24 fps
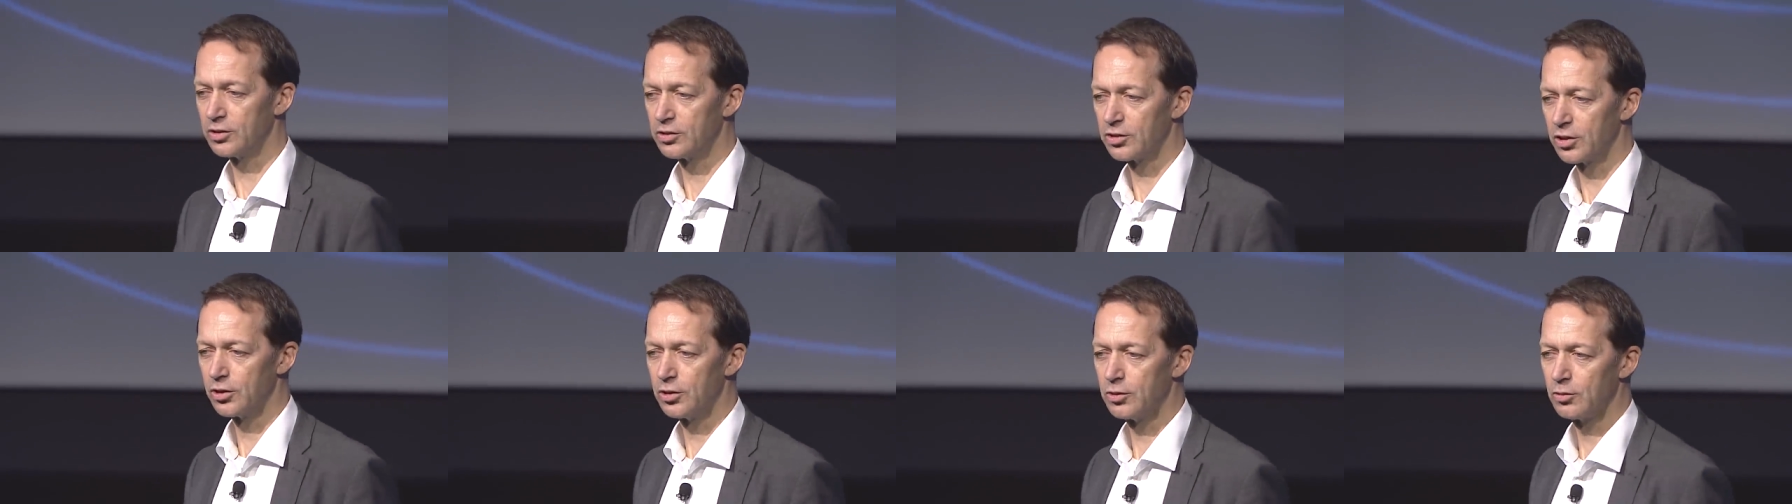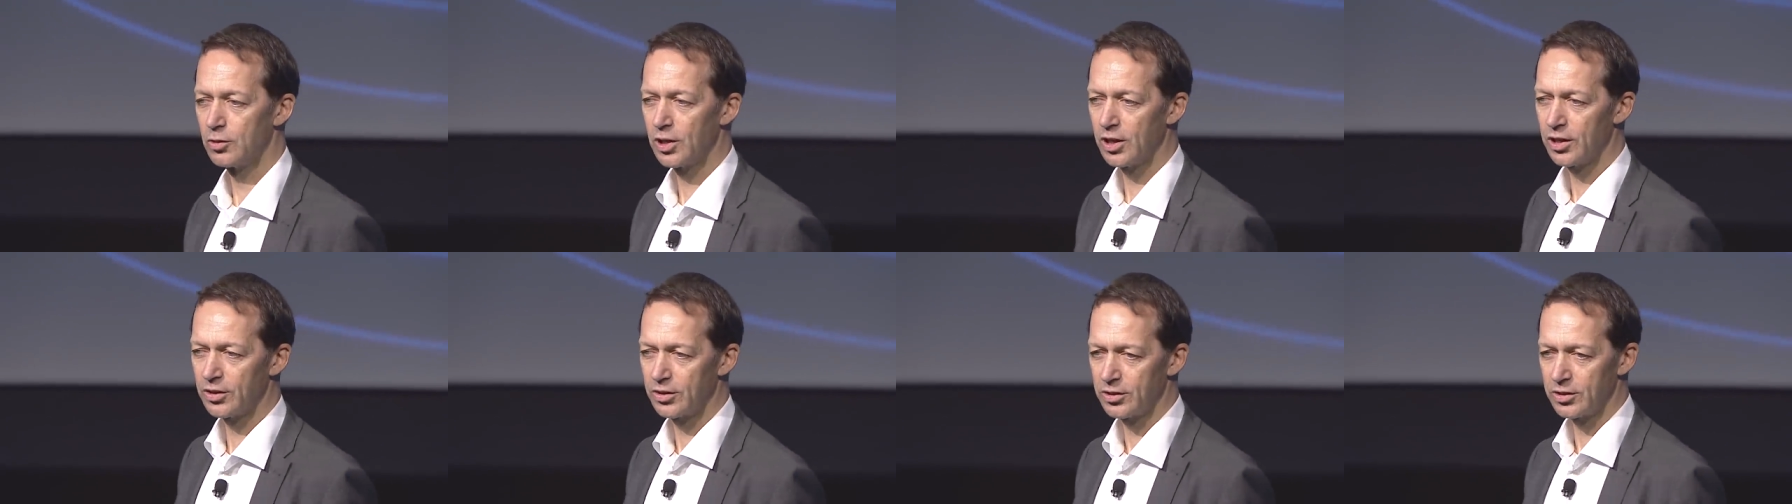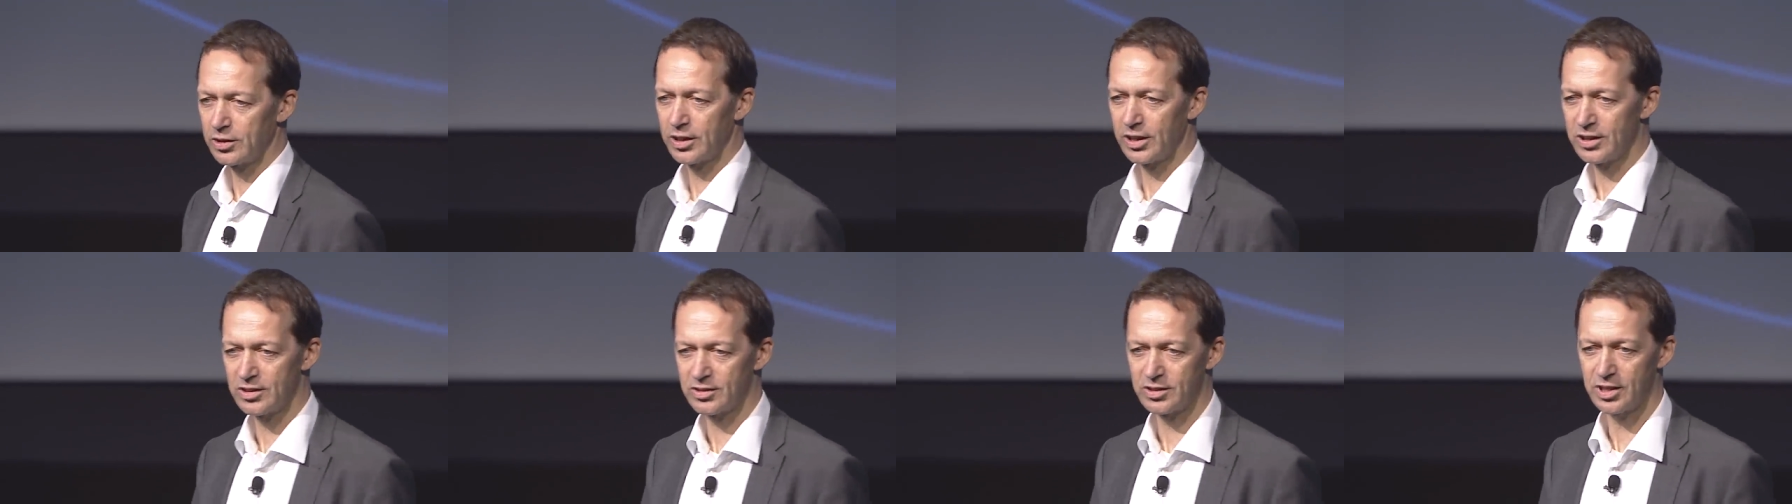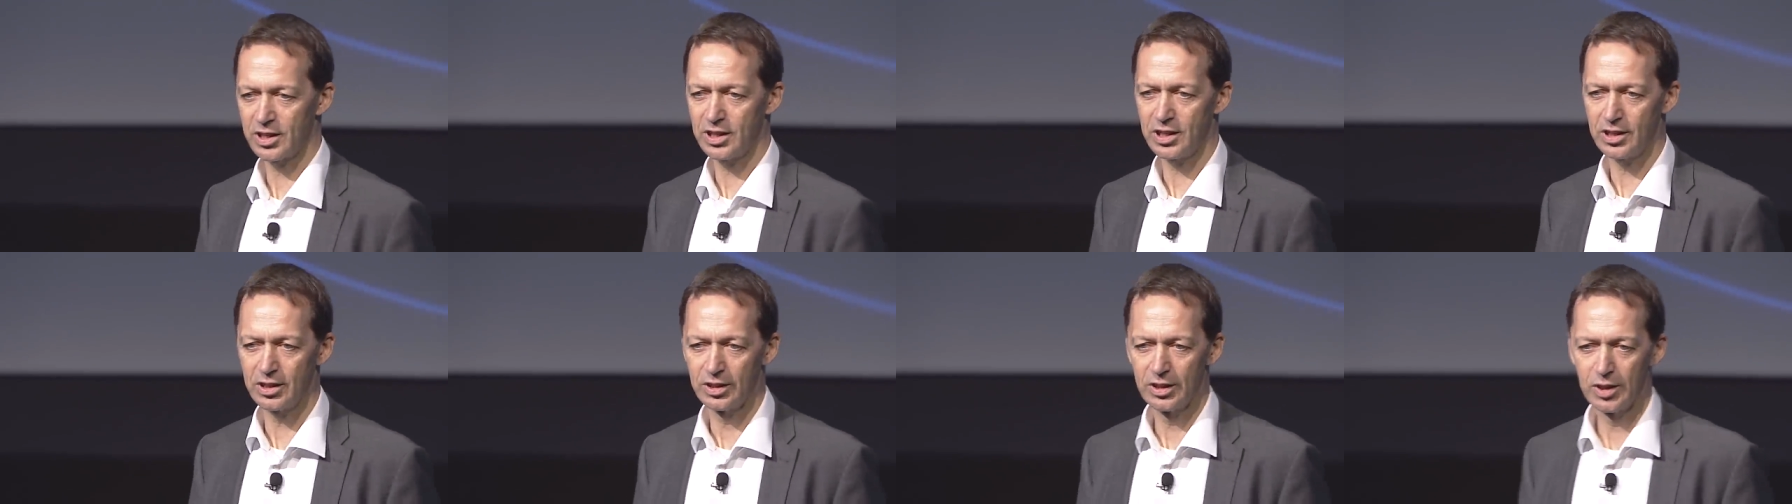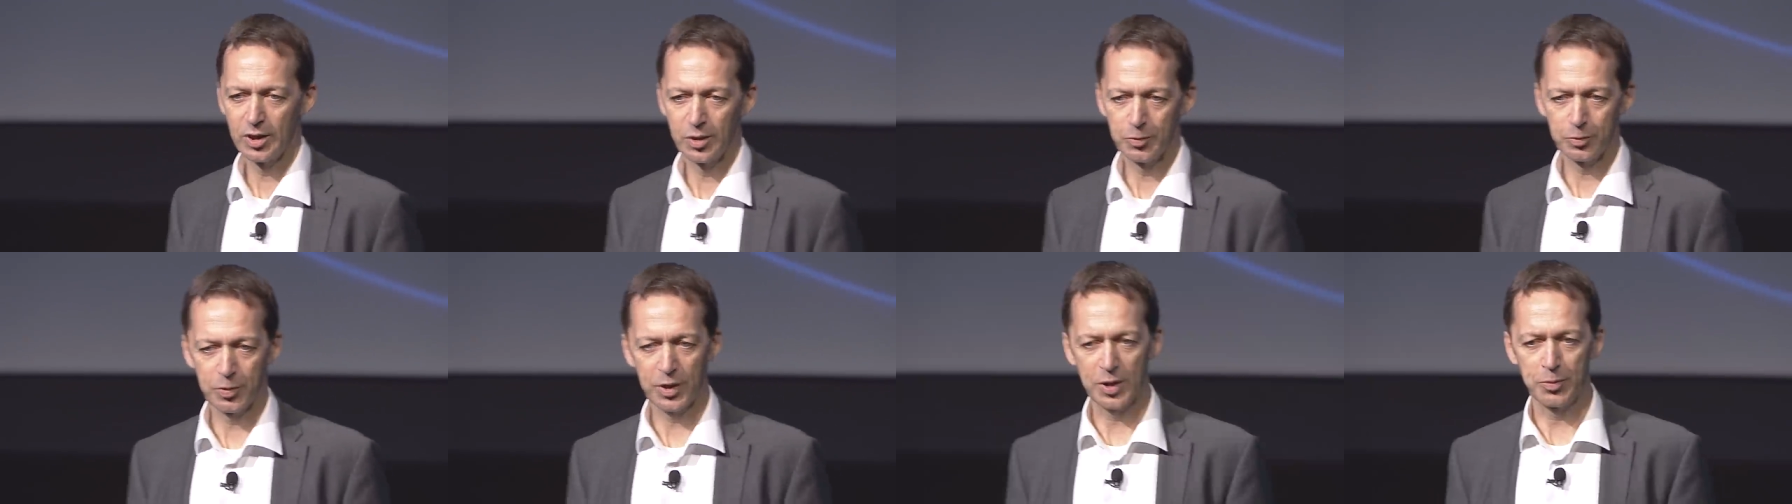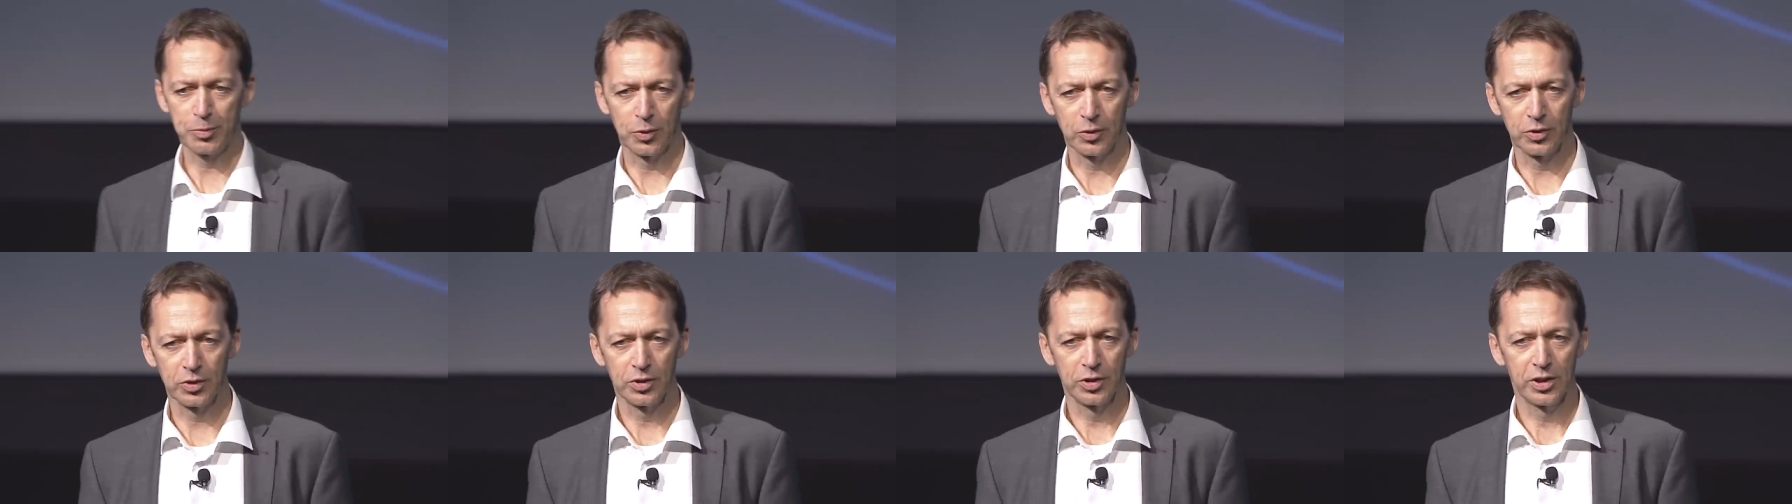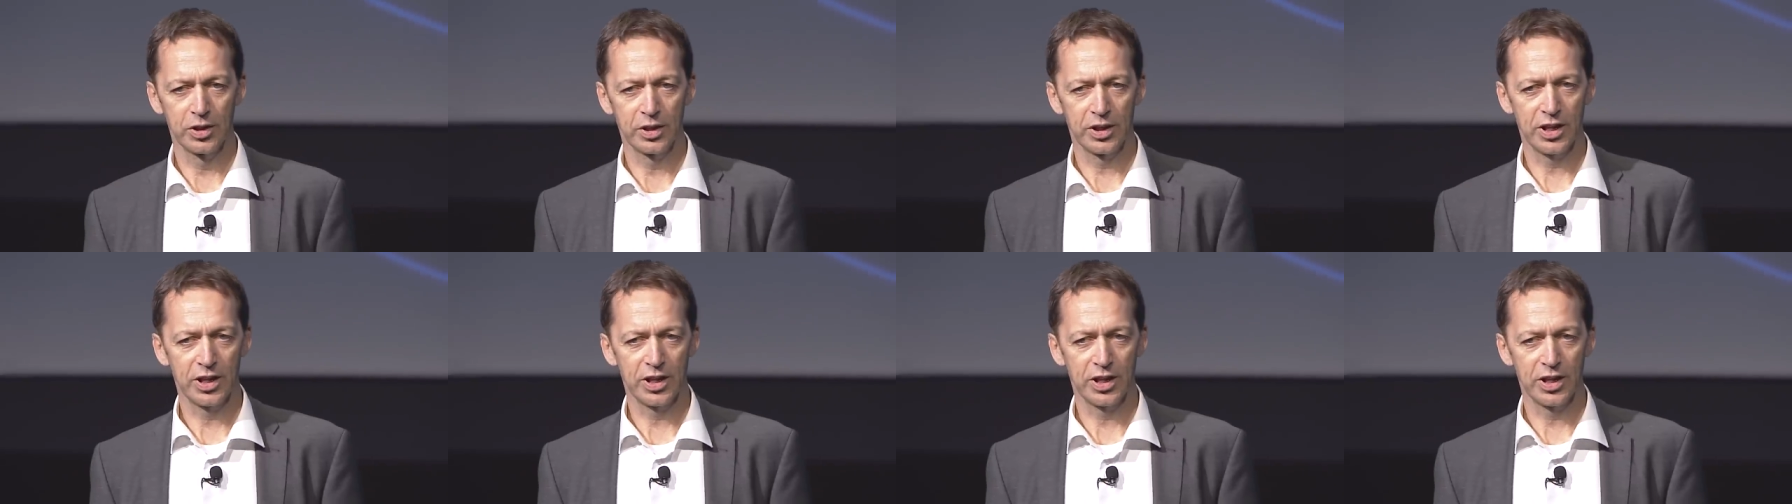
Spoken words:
do rather than IT people.